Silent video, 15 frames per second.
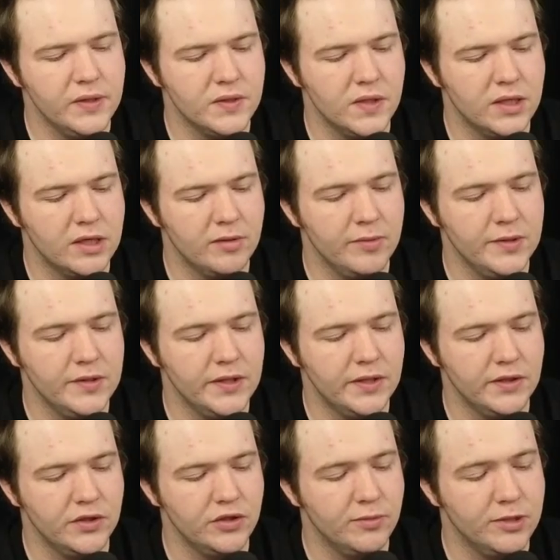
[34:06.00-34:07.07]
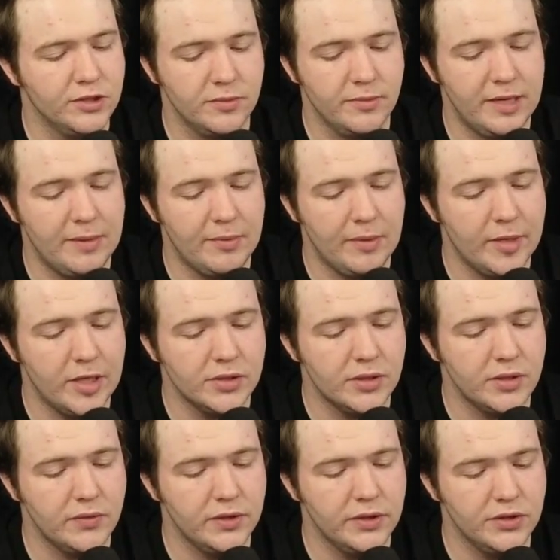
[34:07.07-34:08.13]
is not going to be taking too much of the map, I'm actually
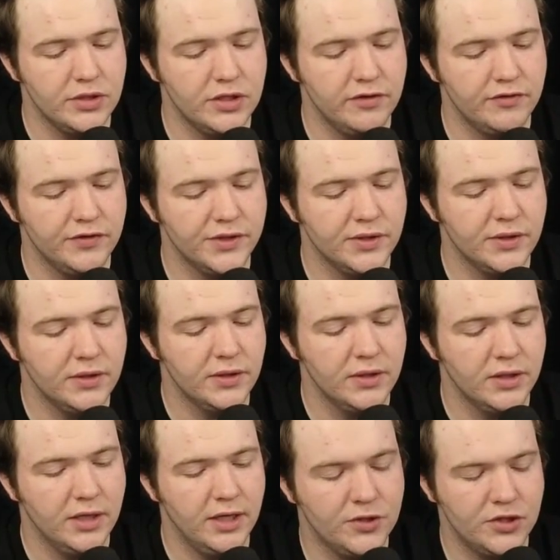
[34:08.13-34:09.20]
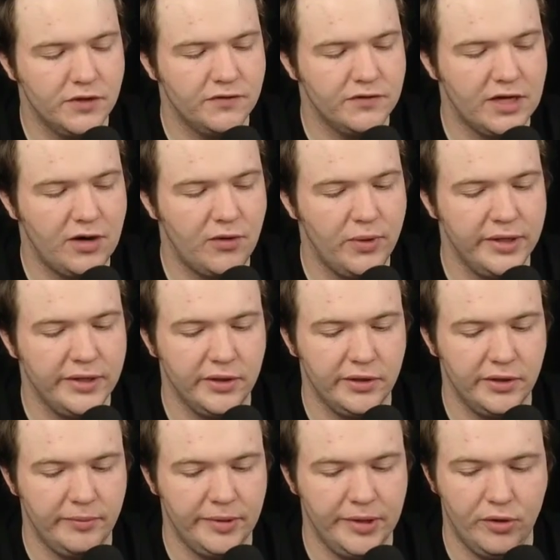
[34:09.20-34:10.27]
going to shift Callwen a
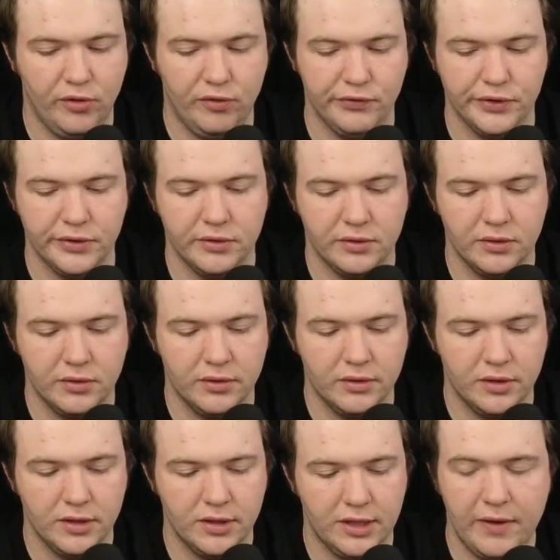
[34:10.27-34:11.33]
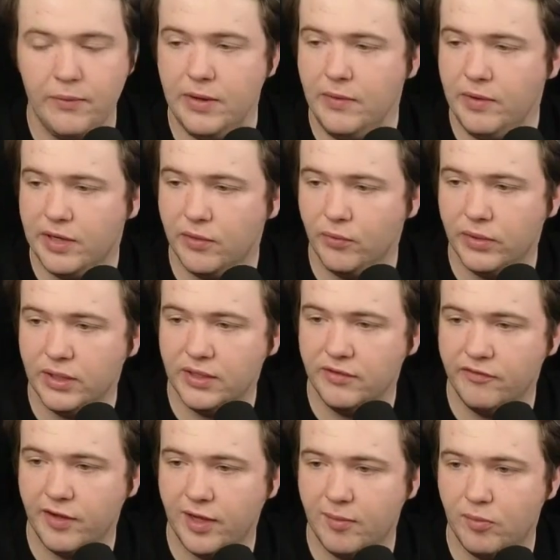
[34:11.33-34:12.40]
little bit over. That way we can really
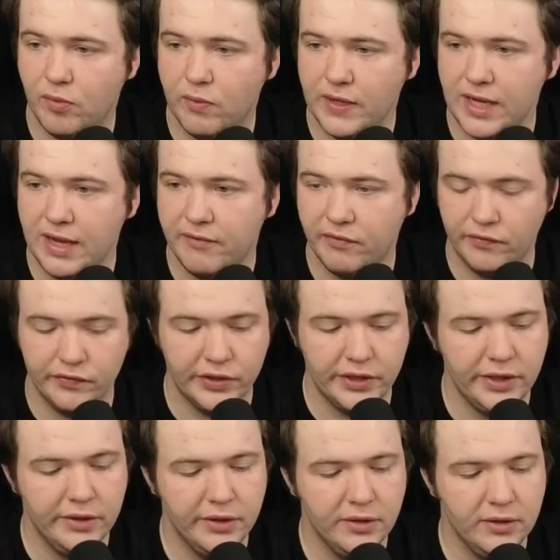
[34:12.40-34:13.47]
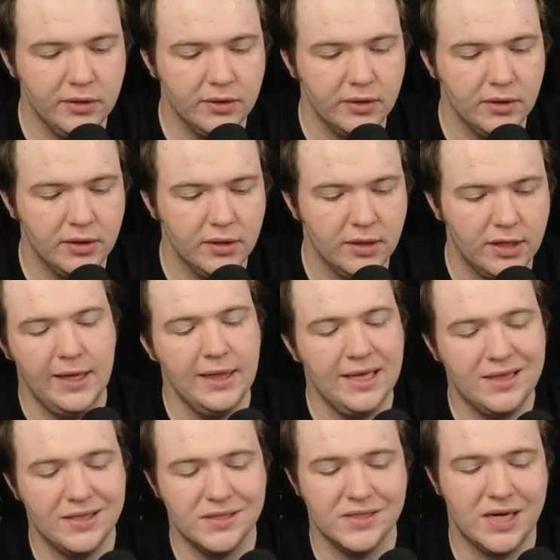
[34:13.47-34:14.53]
develop what we have over here. I
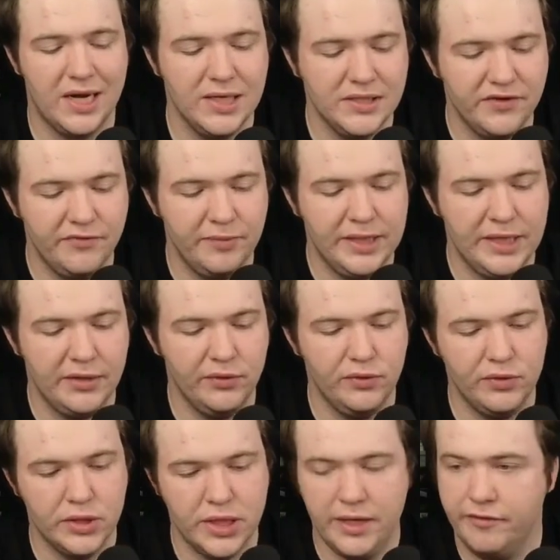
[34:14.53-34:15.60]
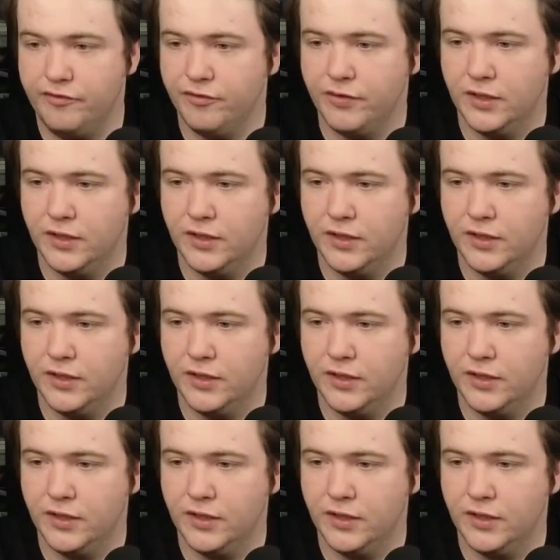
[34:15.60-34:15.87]
like the size of Minat Uchav.